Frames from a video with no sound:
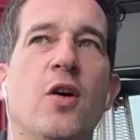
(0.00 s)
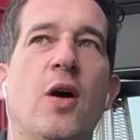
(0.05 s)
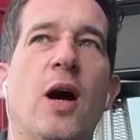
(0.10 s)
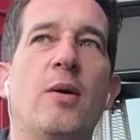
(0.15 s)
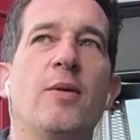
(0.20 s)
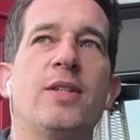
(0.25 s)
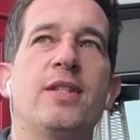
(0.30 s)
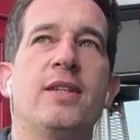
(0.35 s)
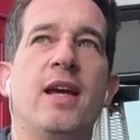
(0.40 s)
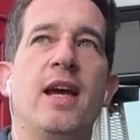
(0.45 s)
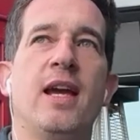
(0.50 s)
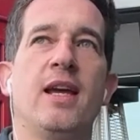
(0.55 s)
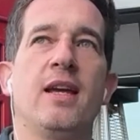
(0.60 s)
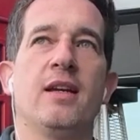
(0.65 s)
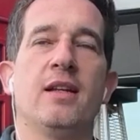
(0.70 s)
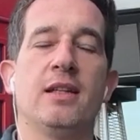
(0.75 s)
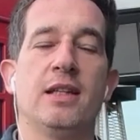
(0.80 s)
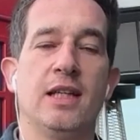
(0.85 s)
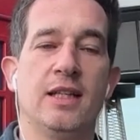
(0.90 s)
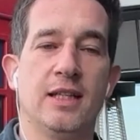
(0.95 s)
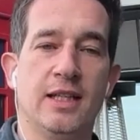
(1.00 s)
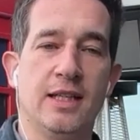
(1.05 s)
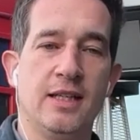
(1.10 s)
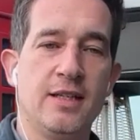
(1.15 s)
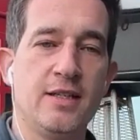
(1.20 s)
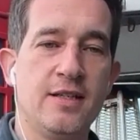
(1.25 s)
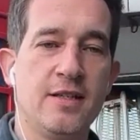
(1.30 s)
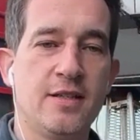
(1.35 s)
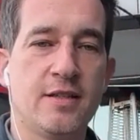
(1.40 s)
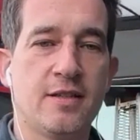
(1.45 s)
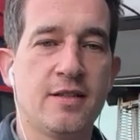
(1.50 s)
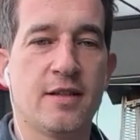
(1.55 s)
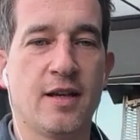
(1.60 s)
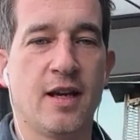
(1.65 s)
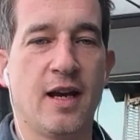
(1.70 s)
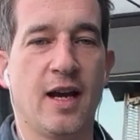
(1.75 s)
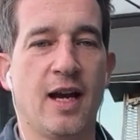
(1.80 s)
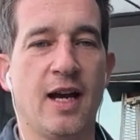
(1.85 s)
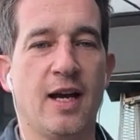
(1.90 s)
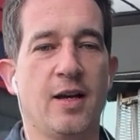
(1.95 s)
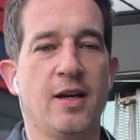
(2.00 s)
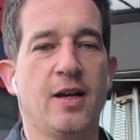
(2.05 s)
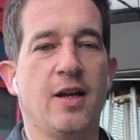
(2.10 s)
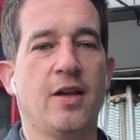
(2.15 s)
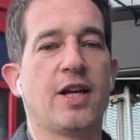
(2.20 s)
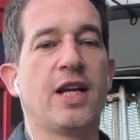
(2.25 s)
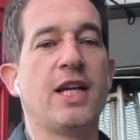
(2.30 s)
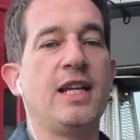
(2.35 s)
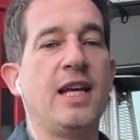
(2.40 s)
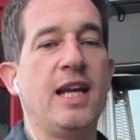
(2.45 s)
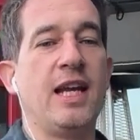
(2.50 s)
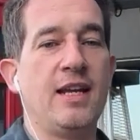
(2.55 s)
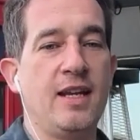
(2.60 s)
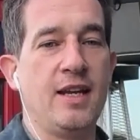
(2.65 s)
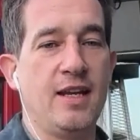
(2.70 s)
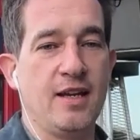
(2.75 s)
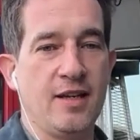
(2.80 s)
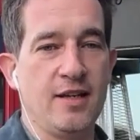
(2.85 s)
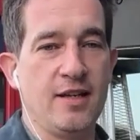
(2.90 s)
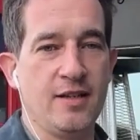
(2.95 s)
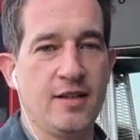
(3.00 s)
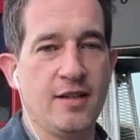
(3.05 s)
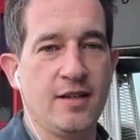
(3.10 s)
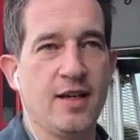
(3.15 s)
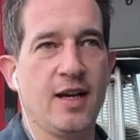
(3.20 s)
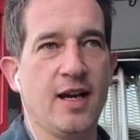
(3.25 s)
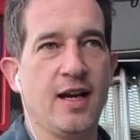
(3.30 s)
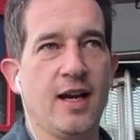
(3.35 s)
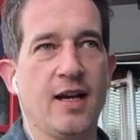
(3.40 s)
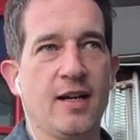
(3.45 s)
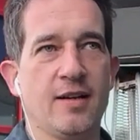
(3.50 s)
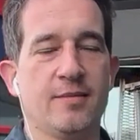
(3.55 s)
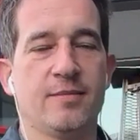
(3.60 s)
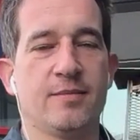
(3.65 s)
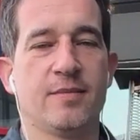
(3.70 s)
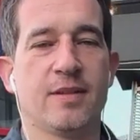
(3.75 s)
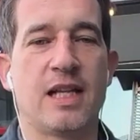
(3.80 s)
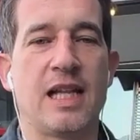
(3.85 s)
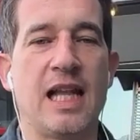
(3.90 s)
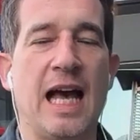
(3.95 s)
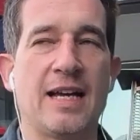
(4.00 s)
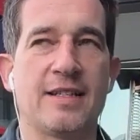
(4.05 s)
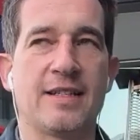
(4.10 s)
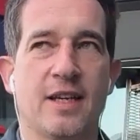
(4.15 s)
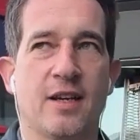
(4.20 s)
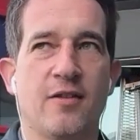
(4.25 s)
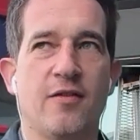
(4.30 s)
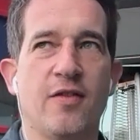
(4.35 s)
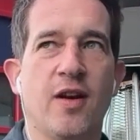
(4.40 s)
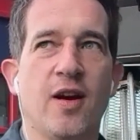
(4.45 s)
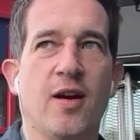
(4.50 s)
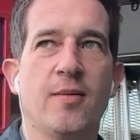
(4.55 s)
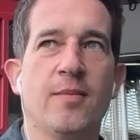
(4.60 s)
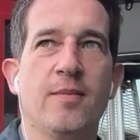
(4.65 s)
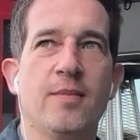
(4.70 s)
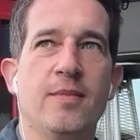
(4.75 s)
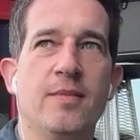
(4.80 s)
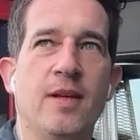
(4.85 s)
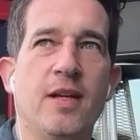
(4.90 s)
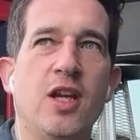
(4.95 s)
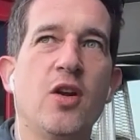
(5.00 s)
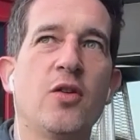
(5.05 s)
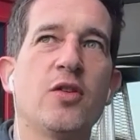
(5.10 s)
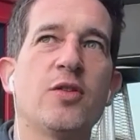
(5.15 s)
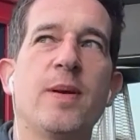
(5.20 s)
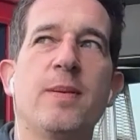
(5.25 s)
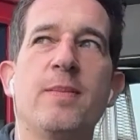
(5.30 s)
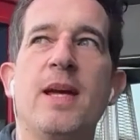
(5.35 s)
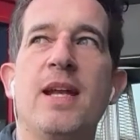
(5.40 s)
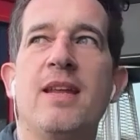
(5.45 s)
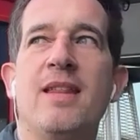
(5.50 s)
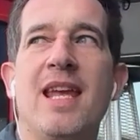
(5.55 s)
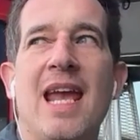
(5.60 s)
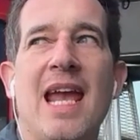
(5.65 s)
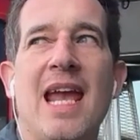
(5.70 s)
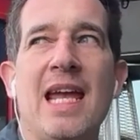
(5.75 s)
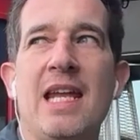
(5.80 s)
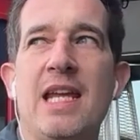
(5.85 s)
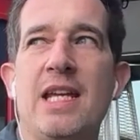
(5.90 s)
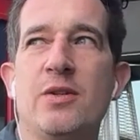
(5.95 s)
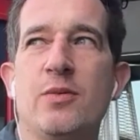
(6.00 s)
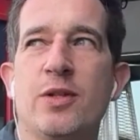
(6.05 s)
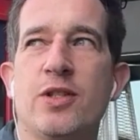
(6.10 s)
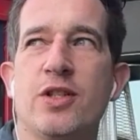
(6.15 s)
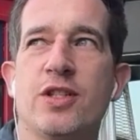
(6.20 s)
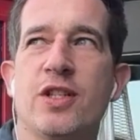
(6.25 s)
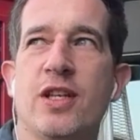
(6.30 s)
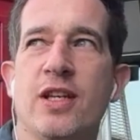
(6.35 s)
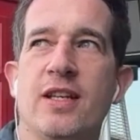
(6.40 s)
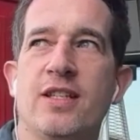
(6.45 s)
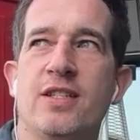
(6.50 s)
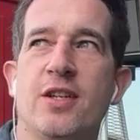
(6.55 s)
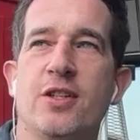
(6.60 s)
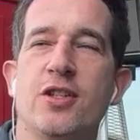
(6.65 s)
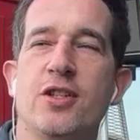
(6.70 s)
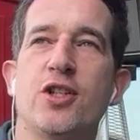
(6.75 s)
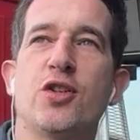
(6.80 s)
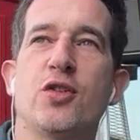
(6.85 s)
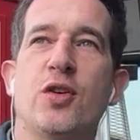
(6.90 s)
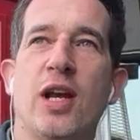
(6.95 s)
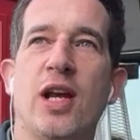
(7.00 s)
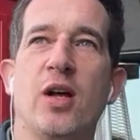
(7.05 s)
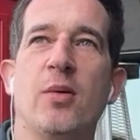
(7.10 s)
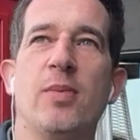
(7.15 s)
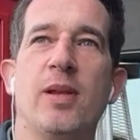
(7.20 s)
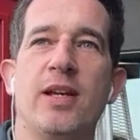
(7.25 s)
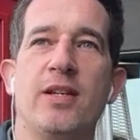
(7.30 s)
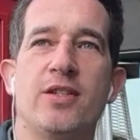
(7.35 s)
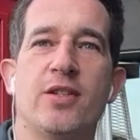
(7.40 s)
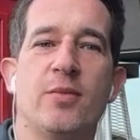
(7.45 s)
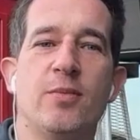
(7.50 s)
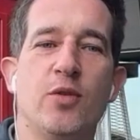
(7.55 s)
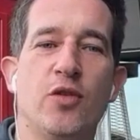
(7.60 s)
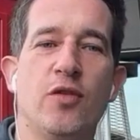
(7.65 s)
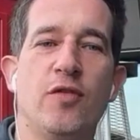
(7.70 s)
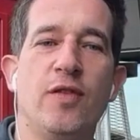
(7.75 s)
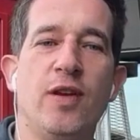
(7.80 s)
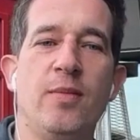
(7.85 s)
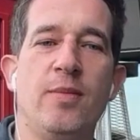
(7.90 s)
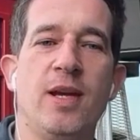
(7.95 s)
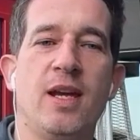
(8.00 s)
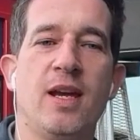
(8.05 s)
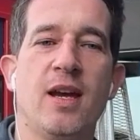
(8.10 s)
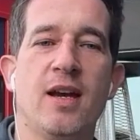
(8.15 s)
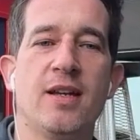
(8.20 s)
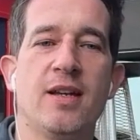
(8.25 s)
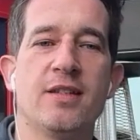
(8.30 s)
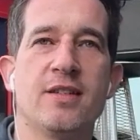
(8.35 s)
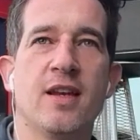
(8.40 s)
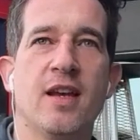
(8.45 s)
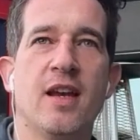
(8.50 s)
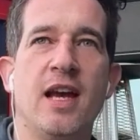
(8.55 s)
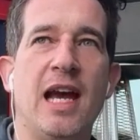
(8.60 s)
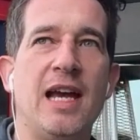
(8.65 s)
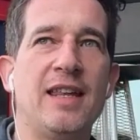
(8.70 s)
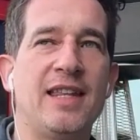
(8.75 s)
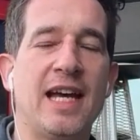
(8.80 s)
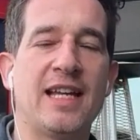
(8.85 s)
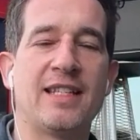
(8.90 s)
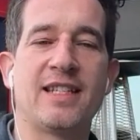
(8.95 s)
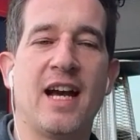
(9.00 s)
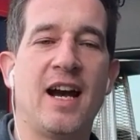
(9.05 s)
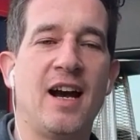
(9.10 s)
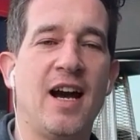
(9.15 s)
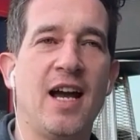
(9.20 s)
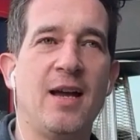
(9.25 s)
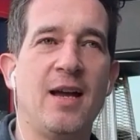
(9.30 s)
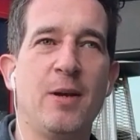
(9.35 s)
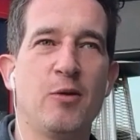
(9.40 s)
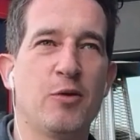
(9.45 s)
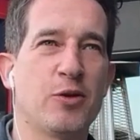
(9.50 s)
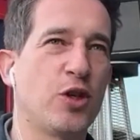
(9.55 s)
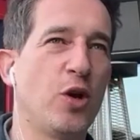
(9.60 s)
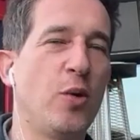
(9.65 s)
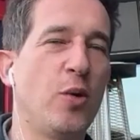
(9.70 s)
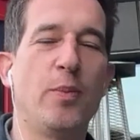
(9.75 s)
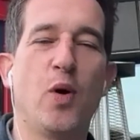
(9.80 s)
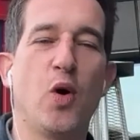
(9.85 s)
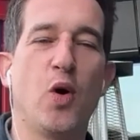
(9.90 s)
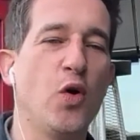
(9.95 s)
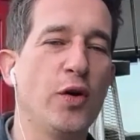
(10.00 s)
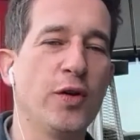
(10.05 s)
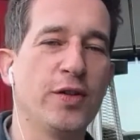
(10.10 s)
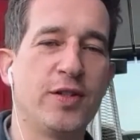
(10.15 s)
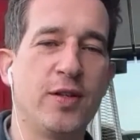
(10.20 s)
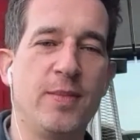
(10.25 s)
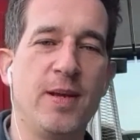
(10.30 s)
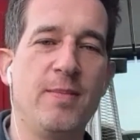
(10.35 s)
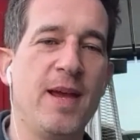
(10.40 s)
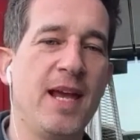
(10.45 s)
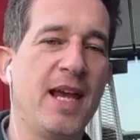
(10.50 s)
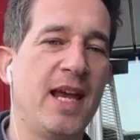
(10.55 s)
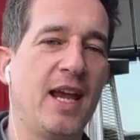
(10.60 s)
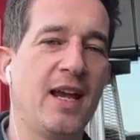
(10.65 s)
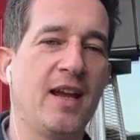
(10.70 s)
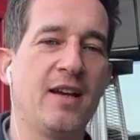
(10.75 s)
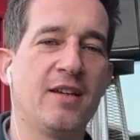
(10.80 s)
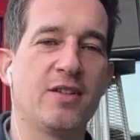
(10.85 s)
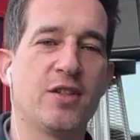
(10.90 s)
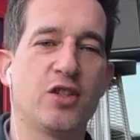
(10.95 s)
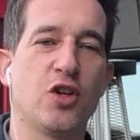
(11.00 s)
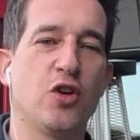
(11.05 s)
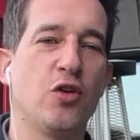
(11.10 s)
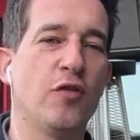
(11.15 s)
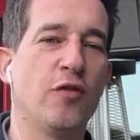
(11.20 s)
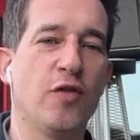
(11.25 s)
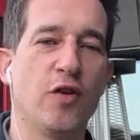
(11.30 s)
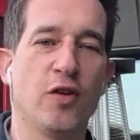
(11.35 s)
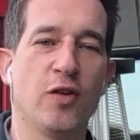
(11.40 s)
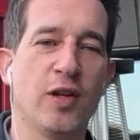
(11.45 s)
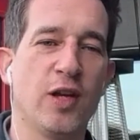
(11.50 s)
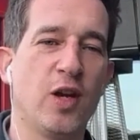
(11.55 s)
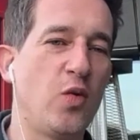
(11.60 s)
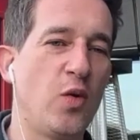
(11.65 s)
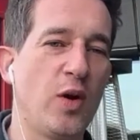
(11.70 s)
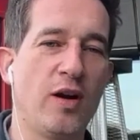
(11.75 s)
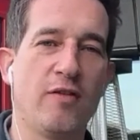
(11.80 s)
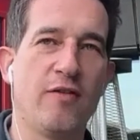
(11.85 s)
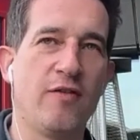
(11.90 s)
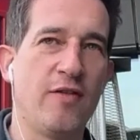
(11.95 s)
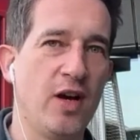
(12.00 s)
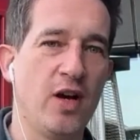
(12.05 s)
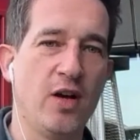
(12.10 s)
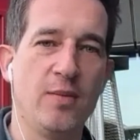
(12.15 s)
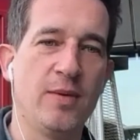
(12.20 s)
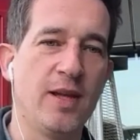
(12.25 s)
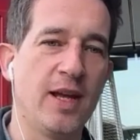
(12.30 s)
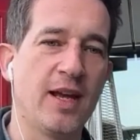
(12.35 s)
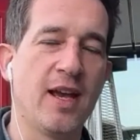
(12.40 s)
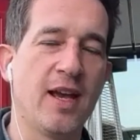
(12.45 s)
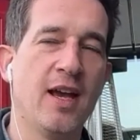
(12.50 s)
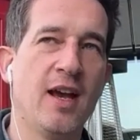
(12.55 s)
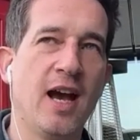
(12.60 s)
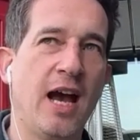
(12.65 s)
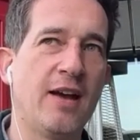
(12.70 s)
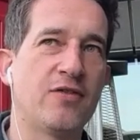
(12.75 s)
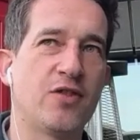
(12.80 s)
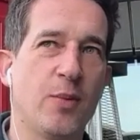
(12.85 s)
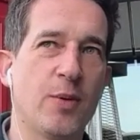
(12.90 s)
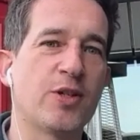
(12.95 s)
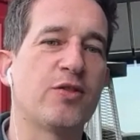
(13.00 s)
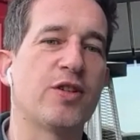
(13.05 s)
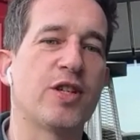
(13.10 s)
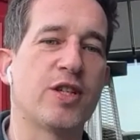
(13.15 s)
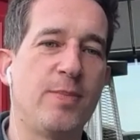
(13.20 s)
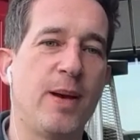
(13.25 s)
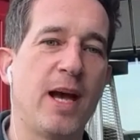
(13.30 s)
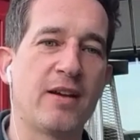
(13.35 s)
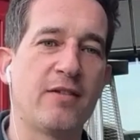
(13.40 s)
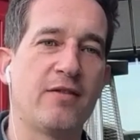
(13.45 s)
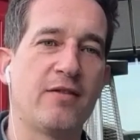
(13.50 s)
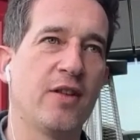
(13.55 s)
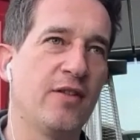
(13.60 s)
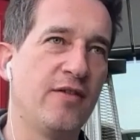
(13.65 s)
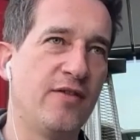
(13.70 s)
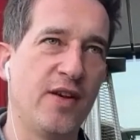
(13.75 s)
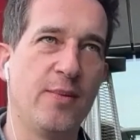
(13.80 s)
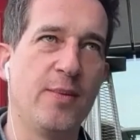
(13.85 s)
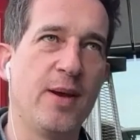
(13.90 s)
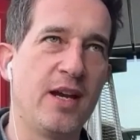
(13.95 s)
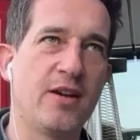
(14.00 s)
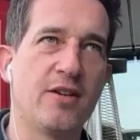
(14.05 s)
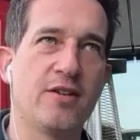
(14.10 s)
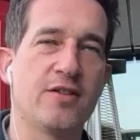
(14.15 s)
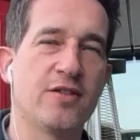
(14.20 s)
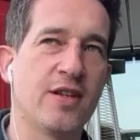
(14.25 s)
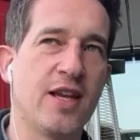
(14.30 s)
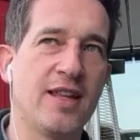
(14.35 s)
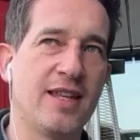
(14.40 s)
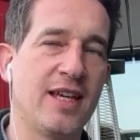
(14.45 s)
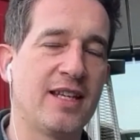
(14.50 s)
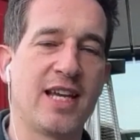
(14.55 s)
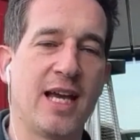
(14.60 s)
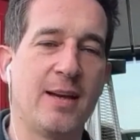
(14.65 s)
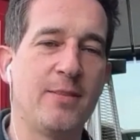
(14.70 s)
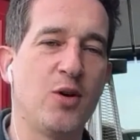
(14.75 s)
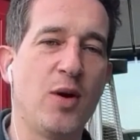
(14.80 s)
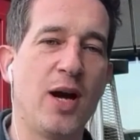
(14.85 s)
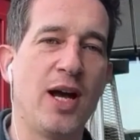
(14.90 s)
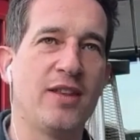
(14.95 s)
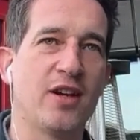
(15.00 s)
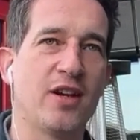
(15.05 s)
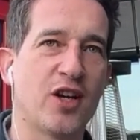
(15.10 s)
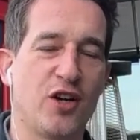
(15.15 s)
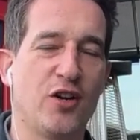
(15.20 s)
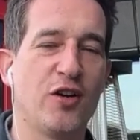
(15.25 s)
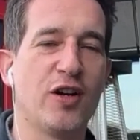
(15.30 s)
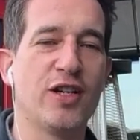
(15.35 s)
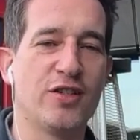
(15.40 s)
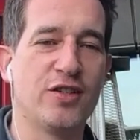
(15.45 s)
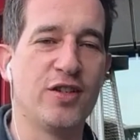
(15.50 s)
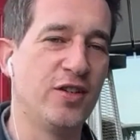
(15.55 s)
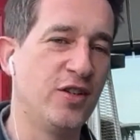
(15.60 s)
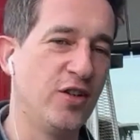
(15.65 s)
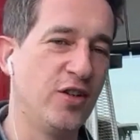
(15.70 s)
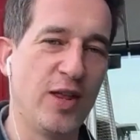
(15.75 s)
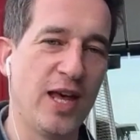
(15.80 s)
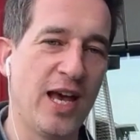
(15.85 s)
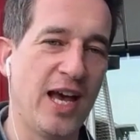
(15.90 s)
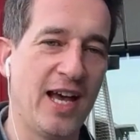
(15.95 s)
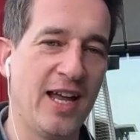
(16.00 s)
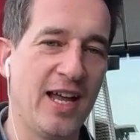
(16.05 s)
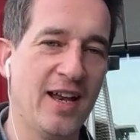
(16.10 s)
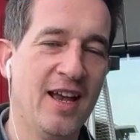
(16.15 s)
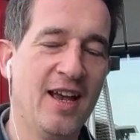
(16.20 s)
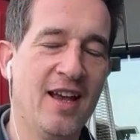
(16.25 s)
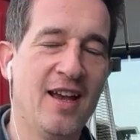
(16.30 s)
I would say Lilies, another Canadian classic from, it was being made in the 80s, it's such a trailblazer movie because at that time it was so bold to be making such an overtly queer film. Like I have so much respect for the filmmakers at that time who had the courage to do that.